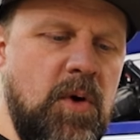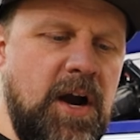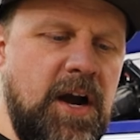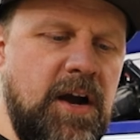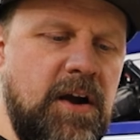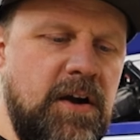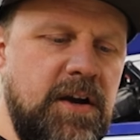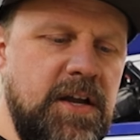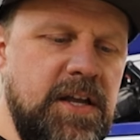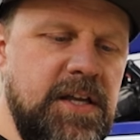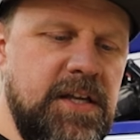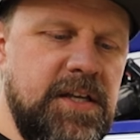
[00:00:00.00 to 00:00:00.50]

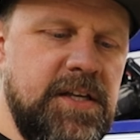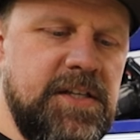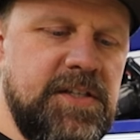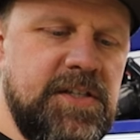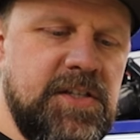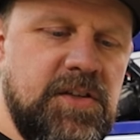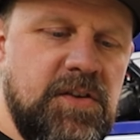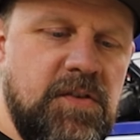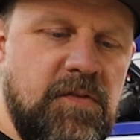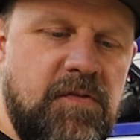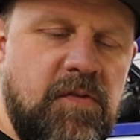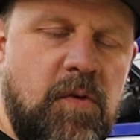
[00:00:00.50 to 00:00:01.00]
wire
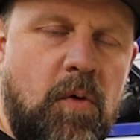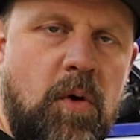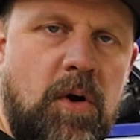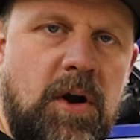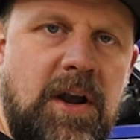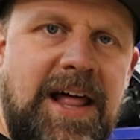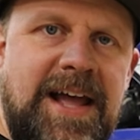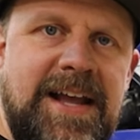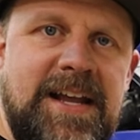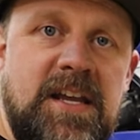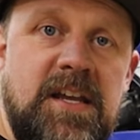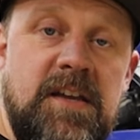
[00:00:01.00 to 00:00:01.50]
is for,
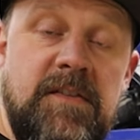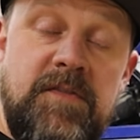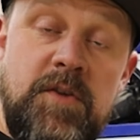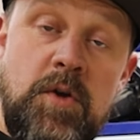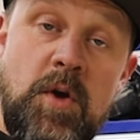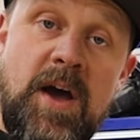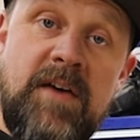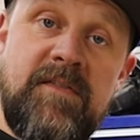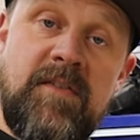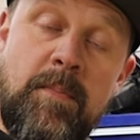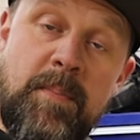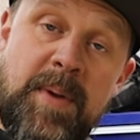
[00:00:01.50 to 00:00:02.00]
like, if
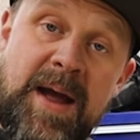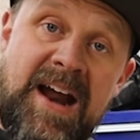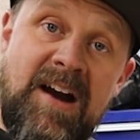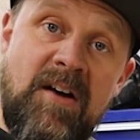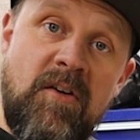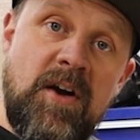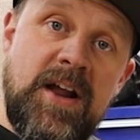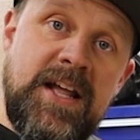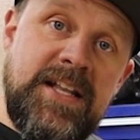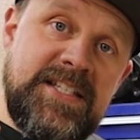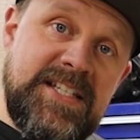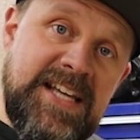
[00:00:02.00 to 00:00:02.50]
you have a
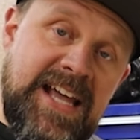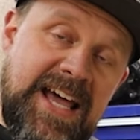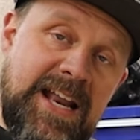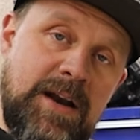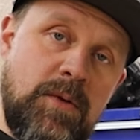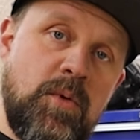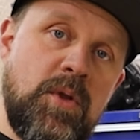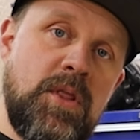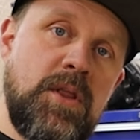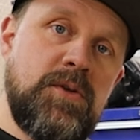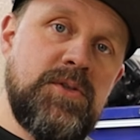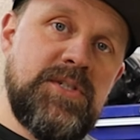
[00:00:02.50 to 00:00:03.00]
power antenna,
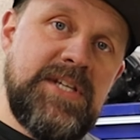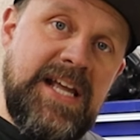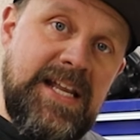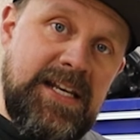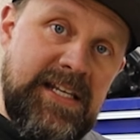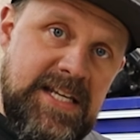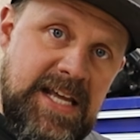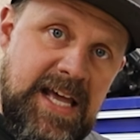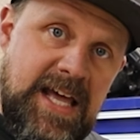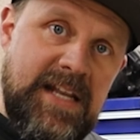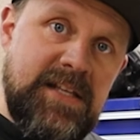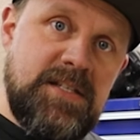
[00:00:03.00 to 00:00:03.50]
one of those
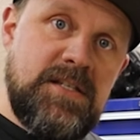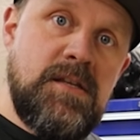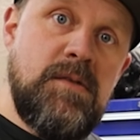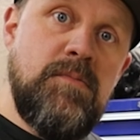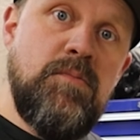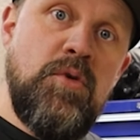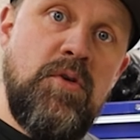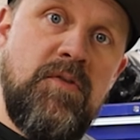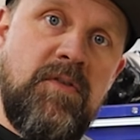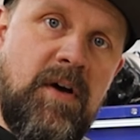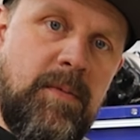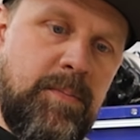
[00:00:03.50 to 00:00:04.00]
antennas that
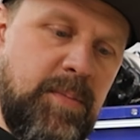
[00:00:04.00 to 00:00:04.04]
move